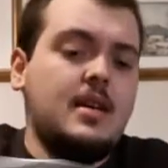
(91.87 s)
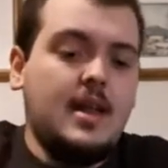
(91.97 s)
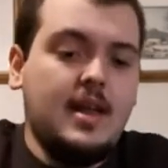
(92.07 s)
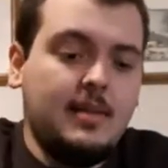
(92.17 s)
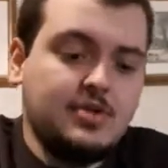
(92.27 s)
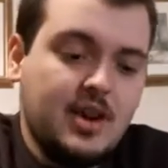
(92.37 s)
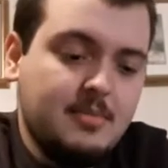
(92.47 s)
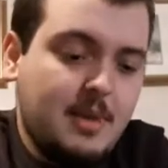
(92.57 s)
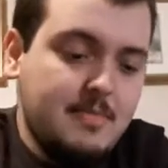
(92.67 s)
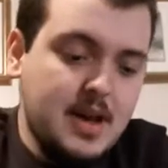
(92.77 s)
and I'm trying
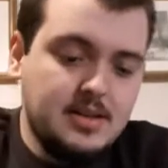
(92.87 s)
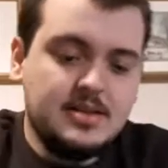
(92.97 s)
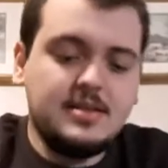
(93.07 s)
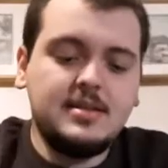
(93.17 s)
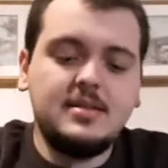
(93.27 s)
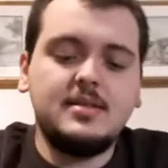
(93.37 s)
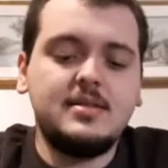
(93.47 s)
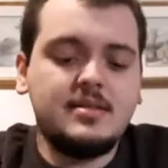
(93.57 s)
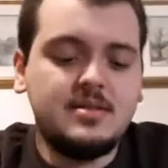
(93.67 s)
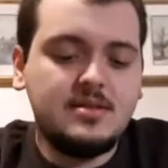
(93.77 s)
my
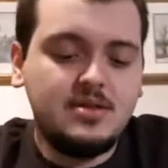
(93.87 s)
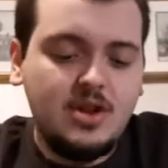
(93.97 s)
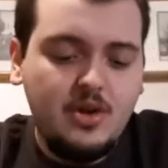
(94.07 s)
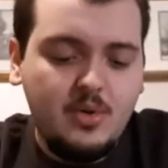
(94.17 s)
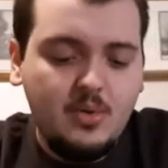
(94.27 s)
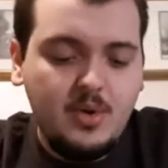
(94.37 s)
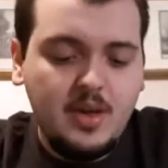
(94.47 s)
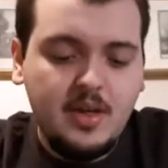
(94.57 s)
best. So,